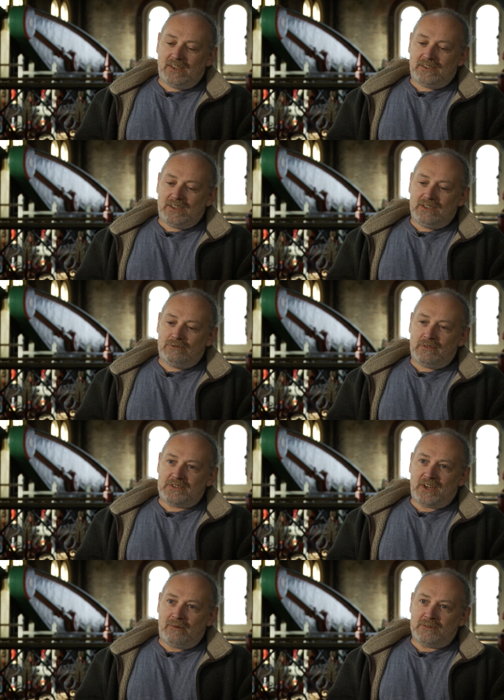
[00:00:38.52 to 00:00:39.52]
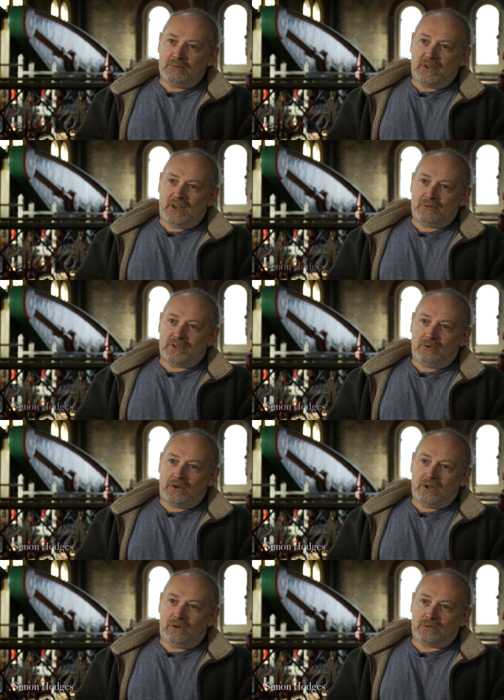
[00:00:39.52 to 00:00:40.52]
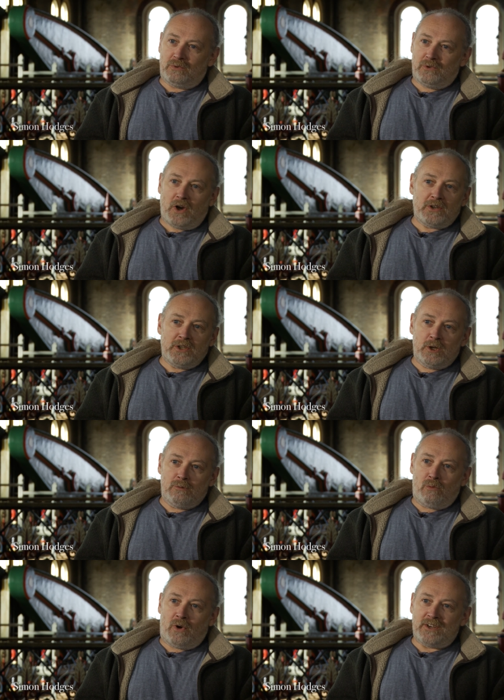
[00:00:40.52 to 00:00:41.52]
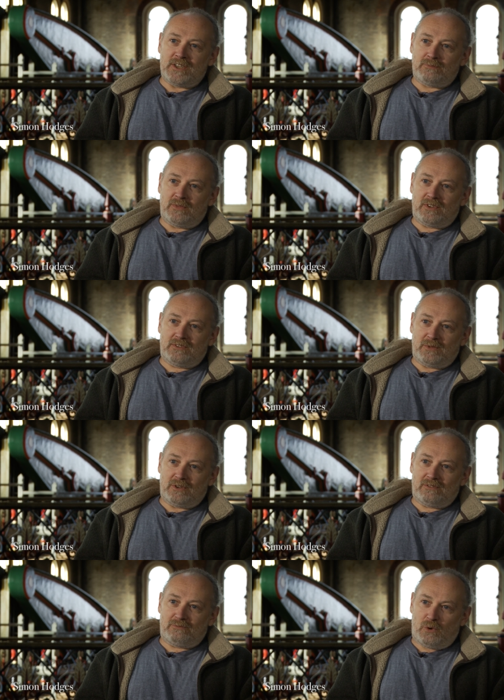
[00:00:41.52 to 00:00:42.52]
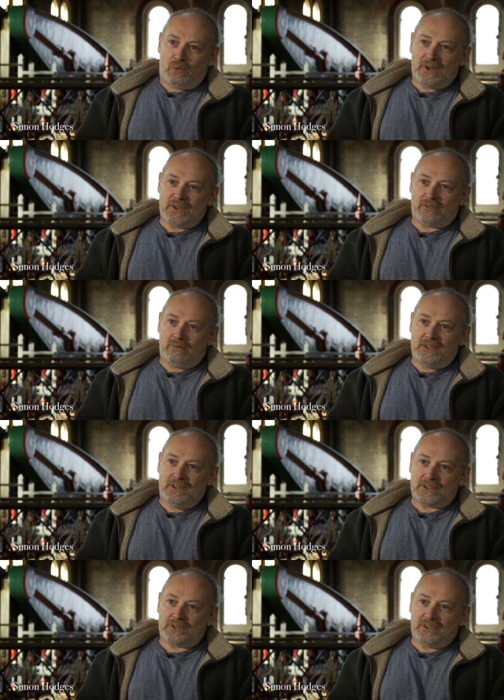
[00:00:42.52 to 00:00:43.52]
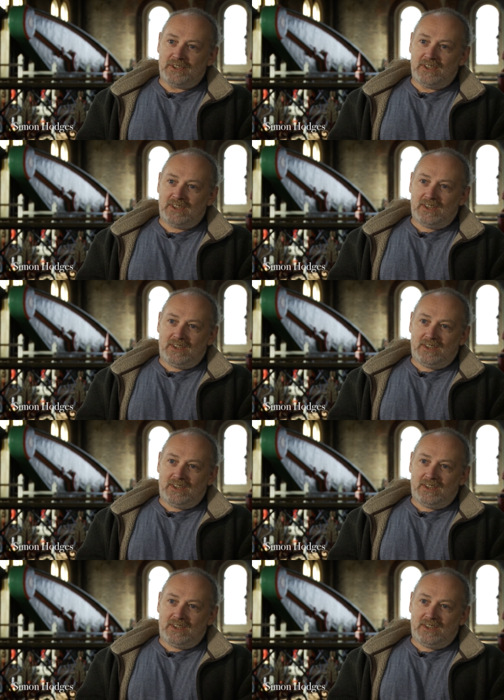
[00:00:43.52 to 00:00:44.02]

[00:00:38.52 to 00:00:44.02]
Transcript: the River Thames had become so clogged with not only human waste, but, but, but waste from industry,